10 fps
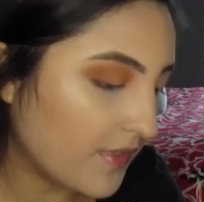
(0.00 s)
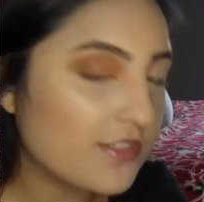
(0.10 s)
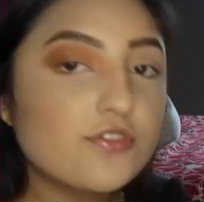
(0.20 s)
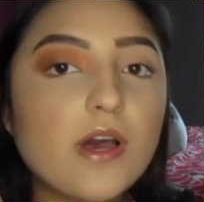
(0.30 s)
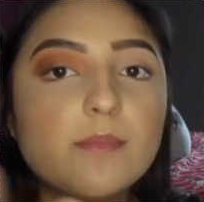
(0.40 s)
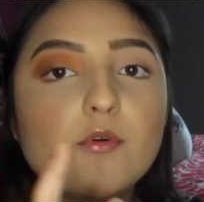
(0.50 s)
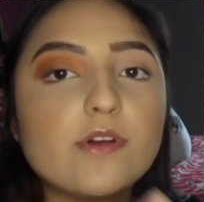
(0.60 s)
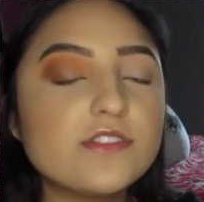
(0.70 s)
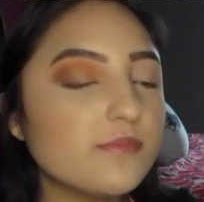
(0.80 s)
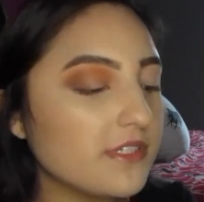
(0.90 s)
So I'm
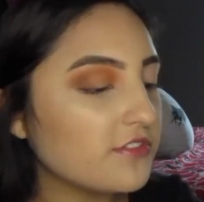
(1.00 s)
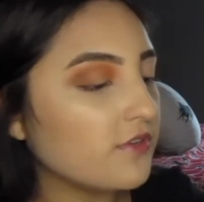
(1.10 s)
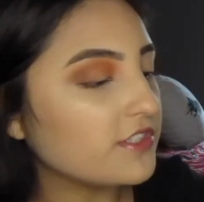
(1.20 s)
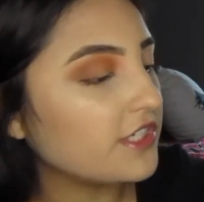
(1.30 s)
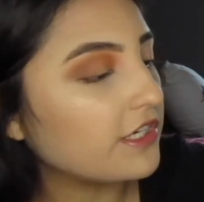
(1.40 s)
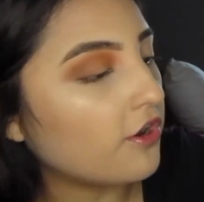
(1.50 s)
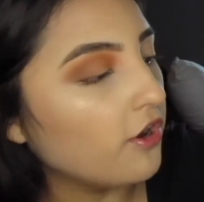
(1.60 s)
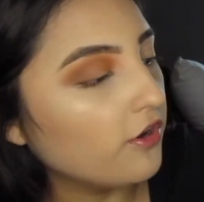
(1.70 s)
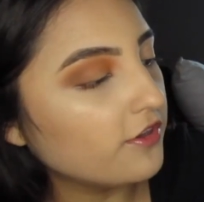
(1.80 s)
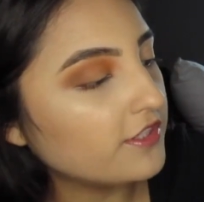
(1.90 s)
going to be swatching
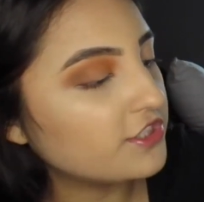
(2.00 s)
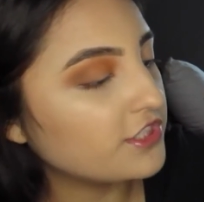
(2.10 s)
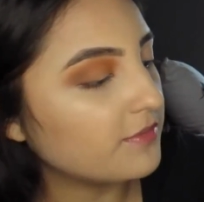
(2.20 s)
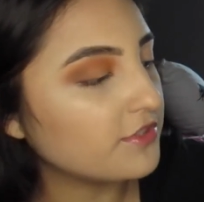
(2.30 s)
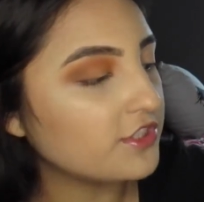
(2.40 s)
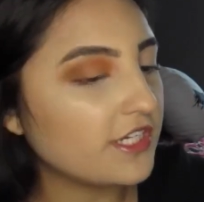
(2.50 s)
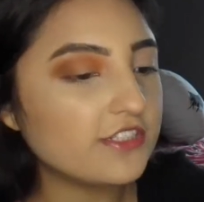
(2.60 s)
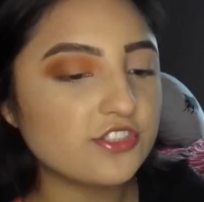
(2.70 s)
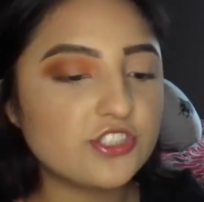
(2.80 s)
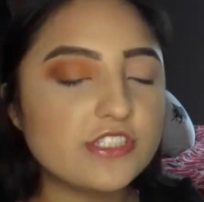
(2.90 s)
all the shimmer
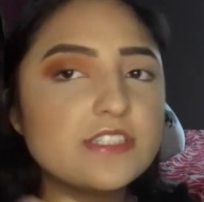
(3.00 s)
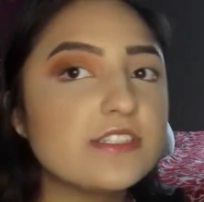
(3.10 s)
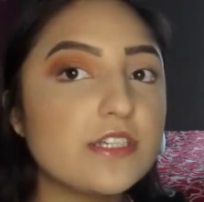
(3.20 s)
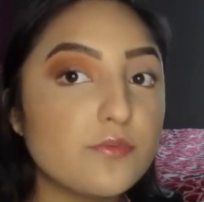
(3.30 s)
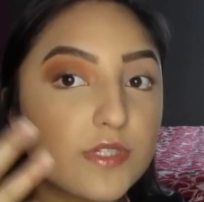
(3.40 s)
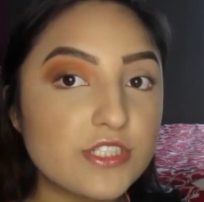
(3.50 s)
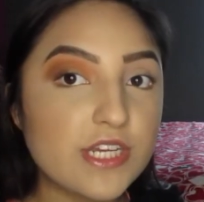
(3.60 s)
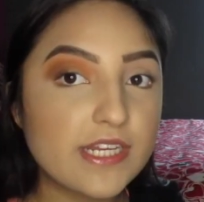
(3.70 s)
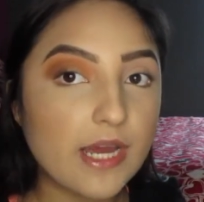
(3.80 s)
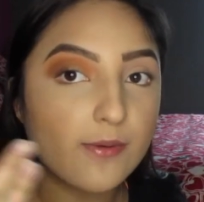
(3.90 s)
shades just to see what
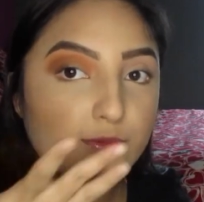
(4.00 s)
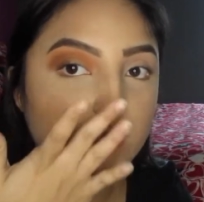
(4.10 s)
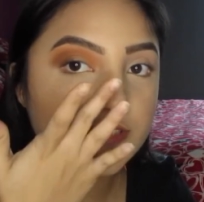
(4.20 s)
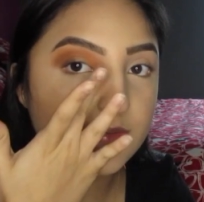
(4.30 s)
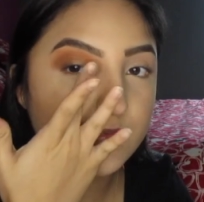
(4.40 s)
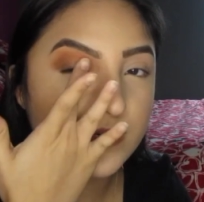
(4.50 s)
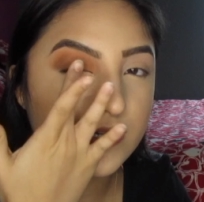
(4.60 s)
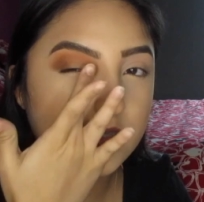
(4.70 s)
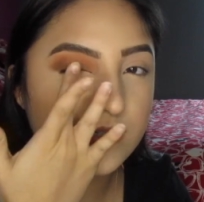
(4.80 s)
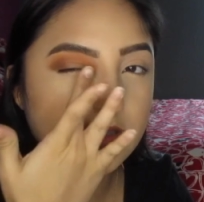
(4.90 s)
shade I would want to
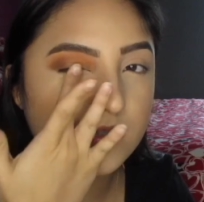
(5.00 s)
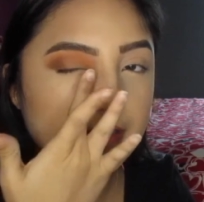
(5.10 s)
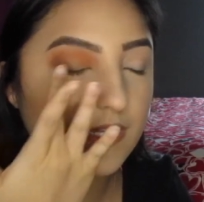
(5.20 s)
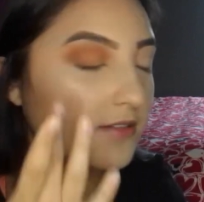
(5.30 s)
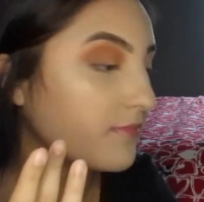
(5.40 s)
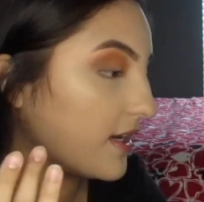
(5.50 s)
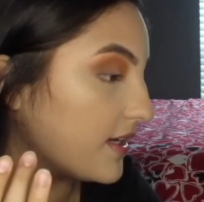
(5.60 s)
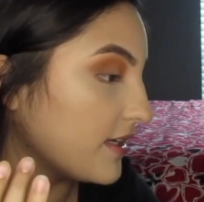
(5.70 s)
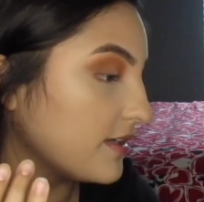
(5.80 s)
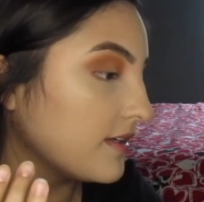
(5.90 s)
put in
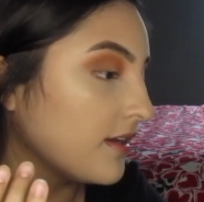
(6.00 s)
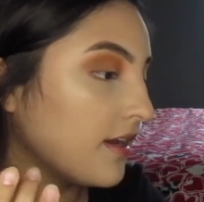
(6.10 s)
my,